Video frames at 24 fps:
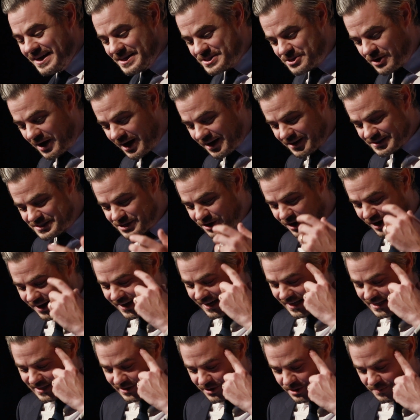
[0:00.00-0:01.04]
So I'll
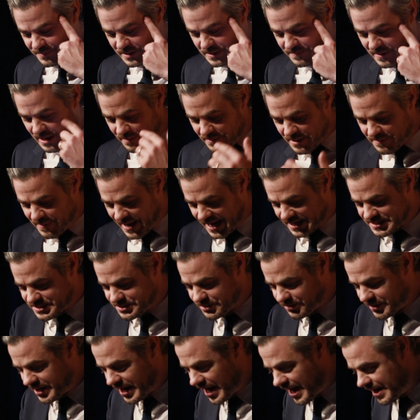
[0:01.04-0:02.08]
talk a little bit about my
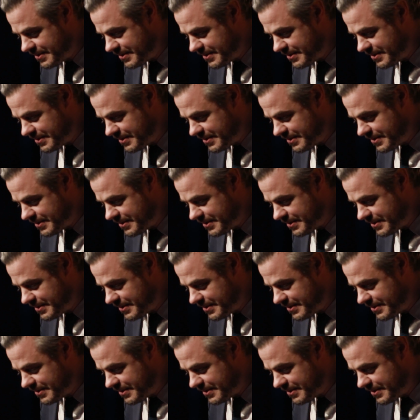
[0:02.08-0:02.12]
backstory.